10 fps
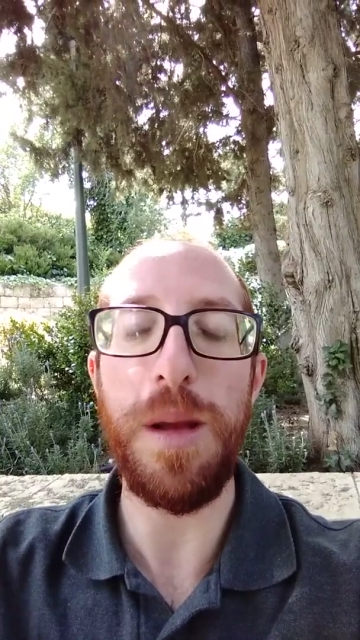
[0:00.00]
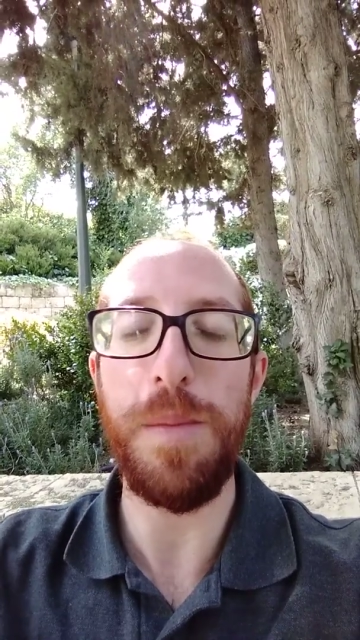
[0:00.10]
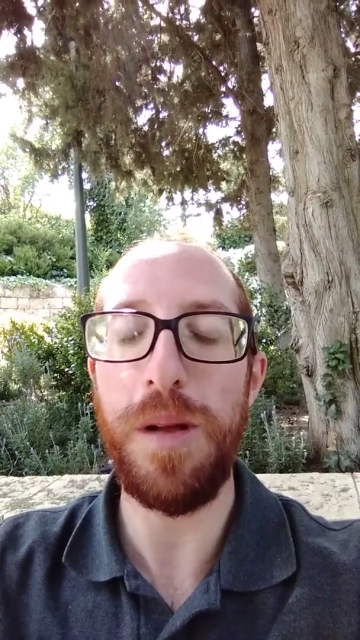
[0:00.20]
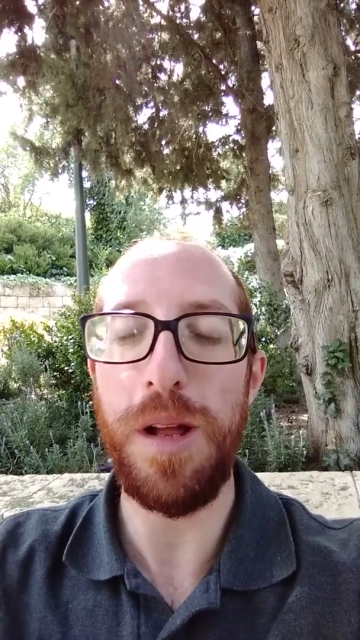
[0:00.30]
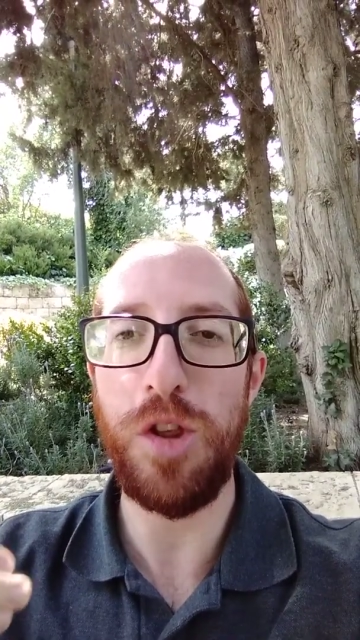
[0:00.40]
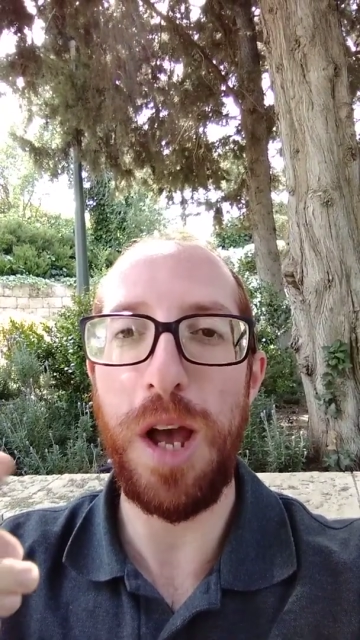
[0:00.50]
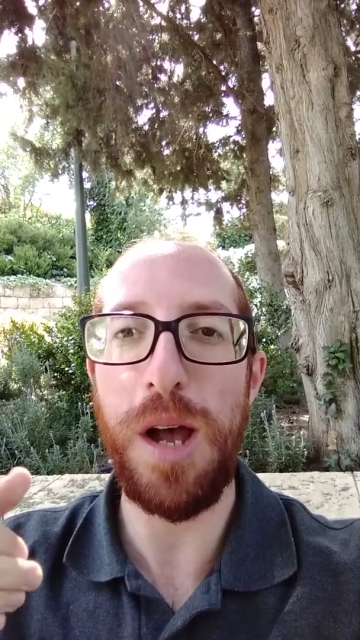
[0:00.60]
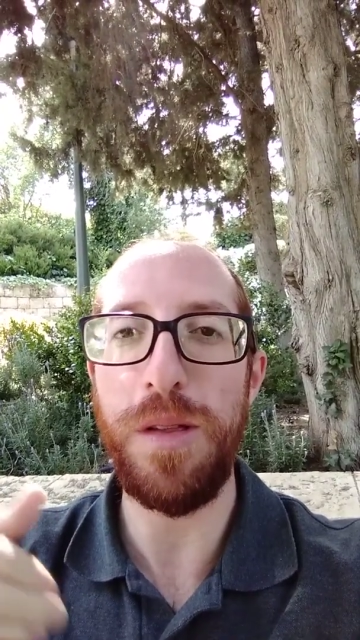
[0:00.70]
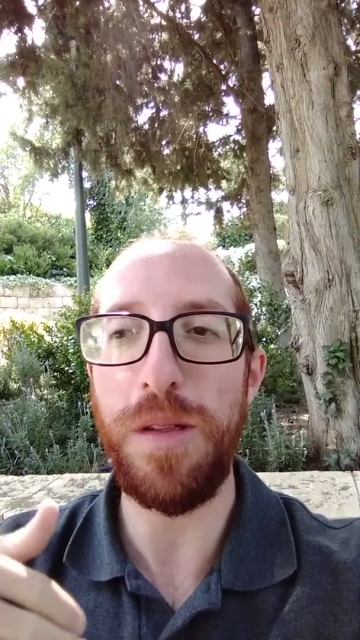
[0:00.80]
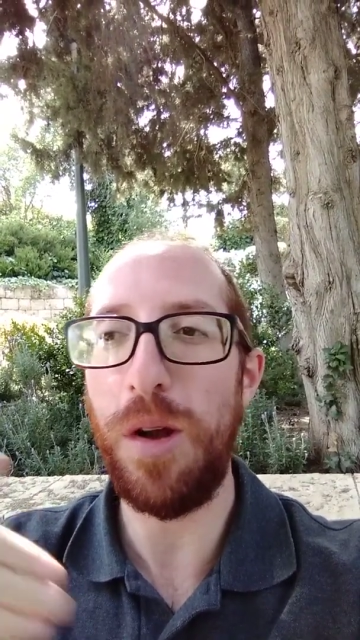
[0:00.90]
A
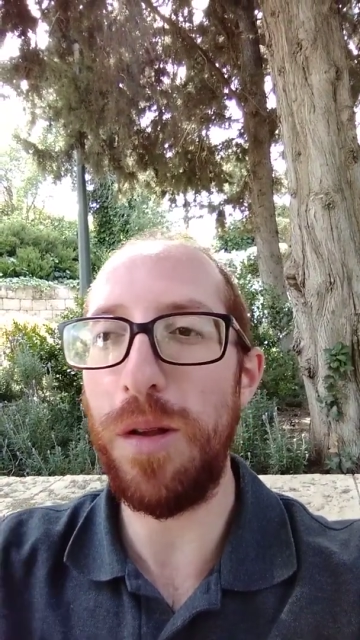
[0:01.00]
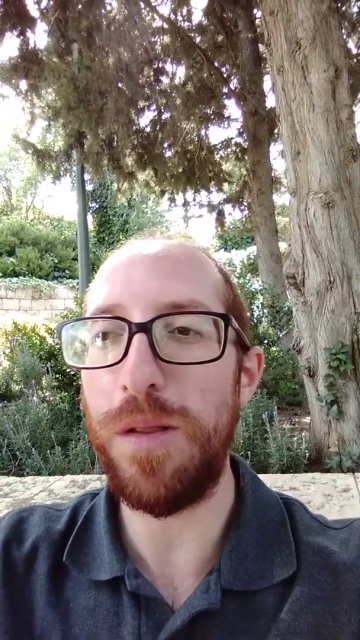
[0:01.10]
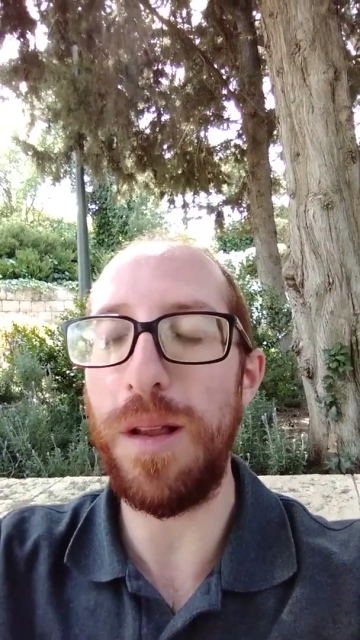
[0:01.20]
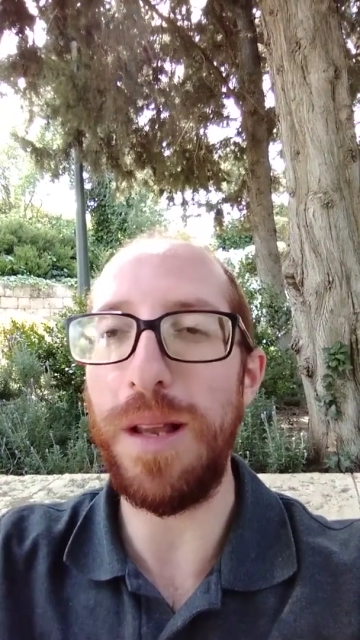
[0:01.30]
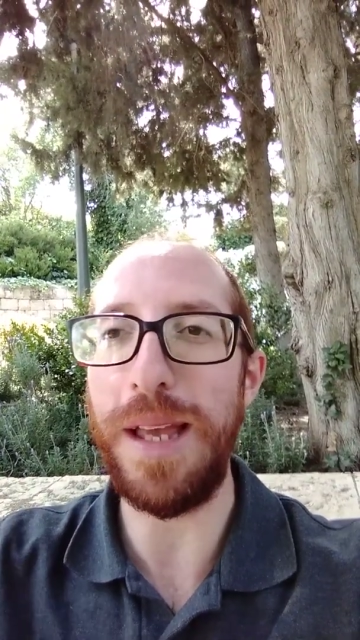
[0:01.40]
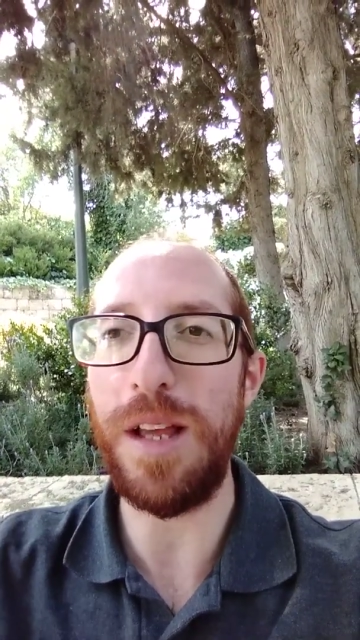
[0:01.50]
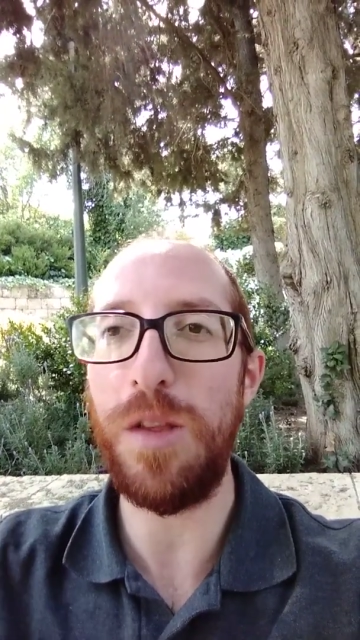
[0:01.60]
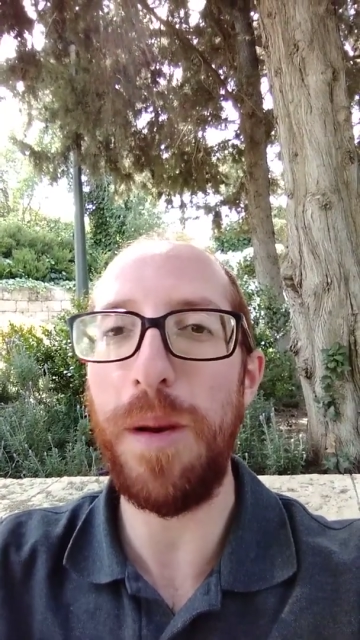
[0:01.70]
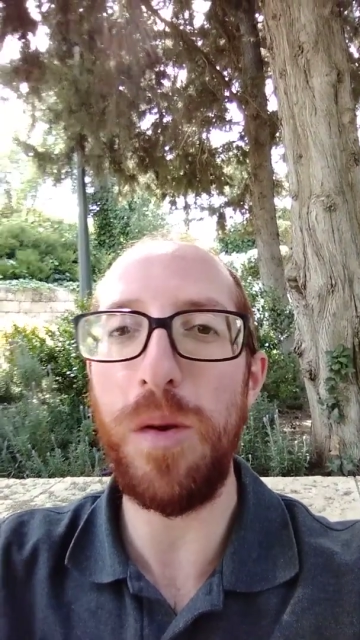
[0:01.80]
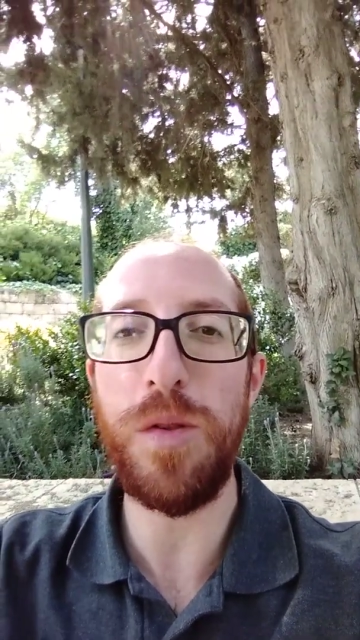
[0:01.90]
child is constantly
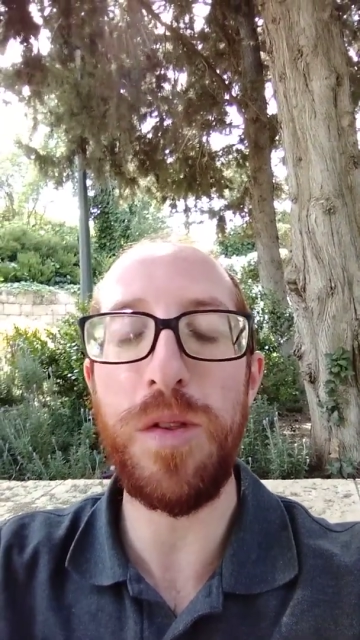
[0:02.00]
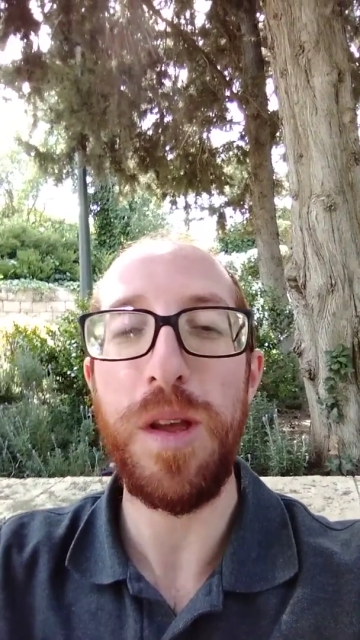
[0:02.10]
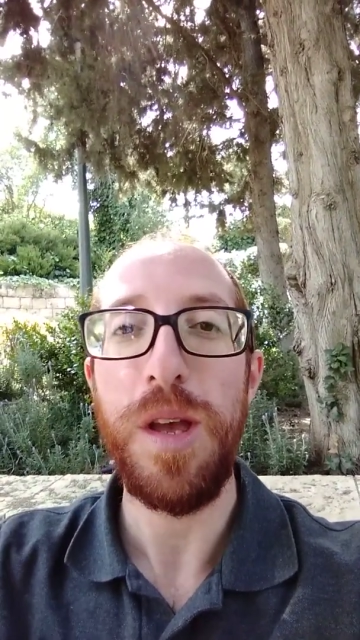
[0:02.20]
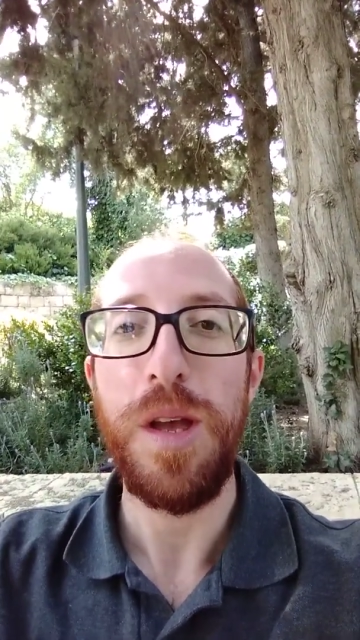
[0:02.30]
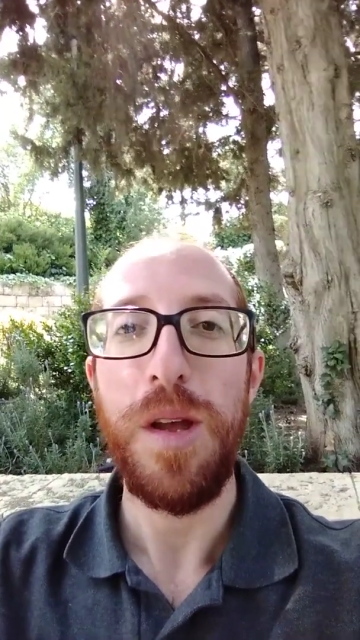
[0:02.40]
exposed